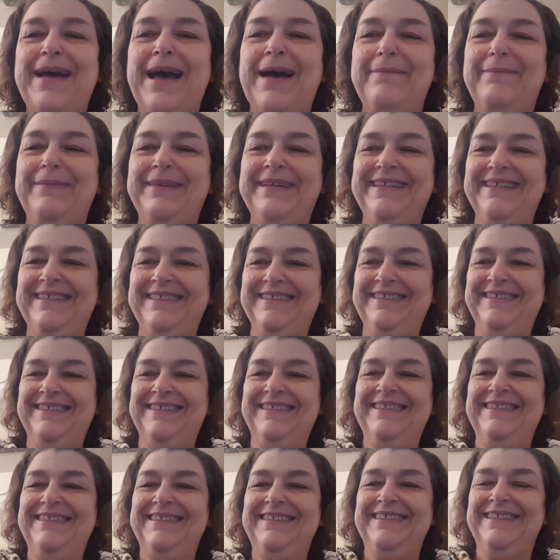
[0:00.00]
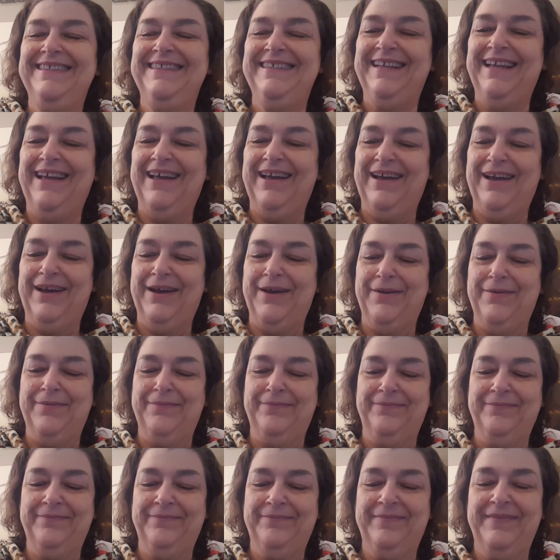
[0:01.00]
happy.
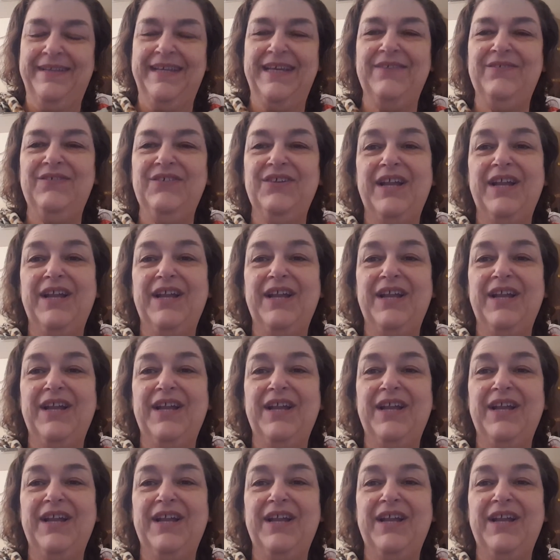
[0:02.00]
If